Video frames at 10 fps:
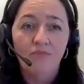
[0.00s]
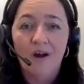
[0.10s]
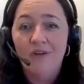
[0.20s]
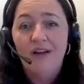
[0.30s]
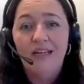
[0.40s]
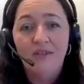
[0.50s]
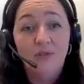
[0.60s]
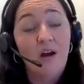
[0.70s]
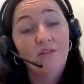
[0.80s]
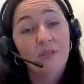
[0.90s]
our values
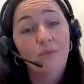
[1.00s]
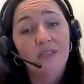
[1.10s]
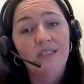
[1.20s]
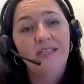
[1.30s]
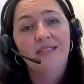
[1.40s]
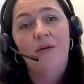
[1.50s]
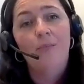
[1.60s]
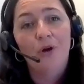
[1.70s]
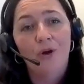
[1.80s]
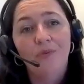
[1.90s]
are as a business, our
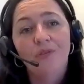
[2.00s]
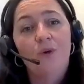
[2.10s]
purpose,